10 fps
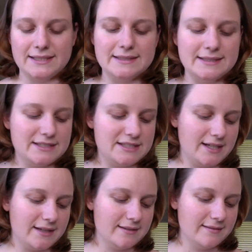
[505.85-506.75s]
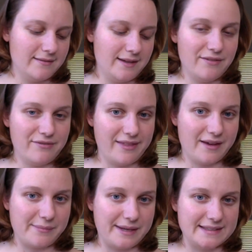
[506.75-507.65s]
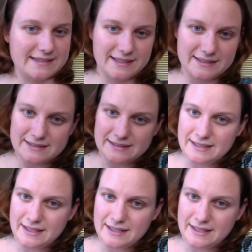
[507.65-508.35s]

stitching, if that makes sense,